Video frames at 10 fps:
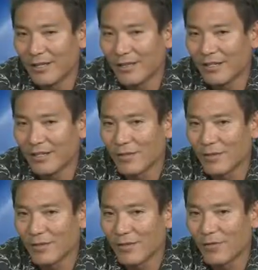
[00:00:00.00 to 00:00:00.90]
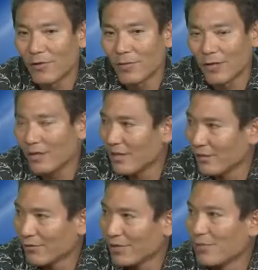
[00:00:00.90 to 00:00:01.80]
things I mentioned before about the high
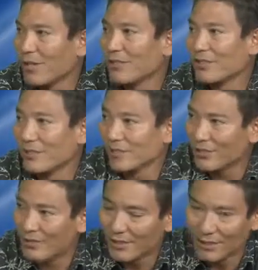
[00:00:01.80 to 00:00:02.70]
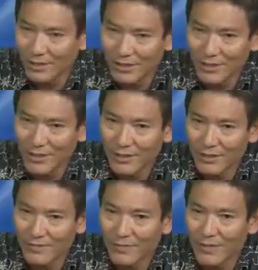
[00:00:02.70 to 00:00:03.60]
energy prices and
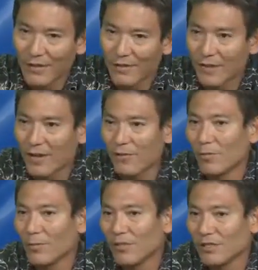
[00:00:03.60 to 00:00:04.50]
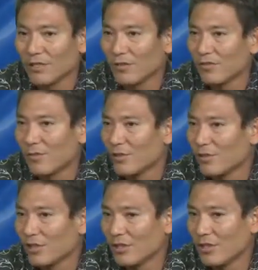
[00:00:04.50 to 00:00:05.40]
the favorable conditions from the
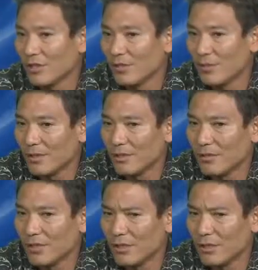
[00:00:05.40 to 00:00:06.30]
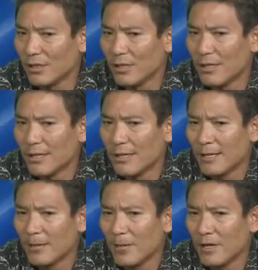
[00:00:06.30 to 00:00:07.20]
utility and the PUC,
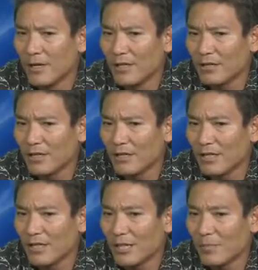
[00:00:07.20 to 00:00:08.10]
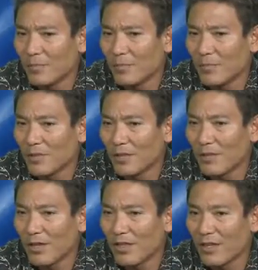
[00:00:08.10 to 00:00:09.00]
but
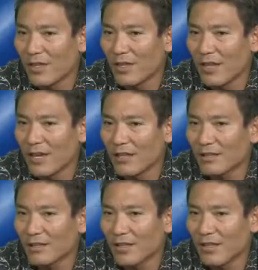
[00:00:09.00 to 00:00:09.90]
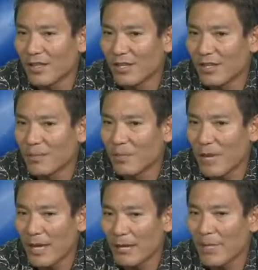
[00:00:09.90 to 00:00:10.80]
I think that the
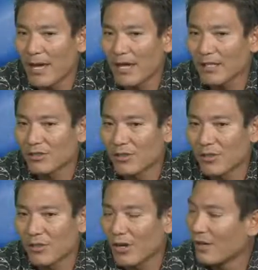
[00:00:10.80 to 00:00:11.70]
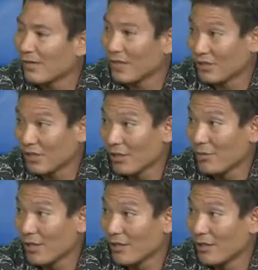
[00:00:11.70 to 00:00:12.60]
paybacks are often
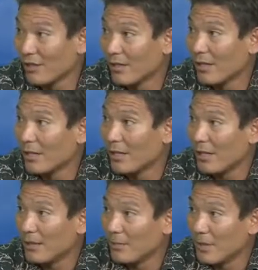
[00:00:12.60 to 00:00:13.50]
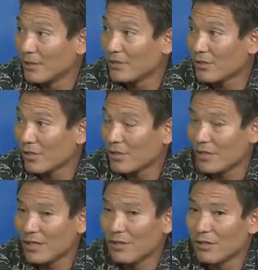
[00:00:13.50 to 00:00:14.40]
accelerated based
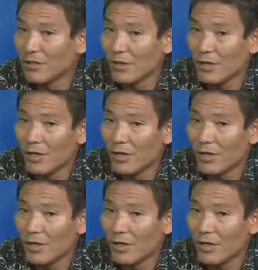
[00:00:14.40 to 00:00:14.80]
on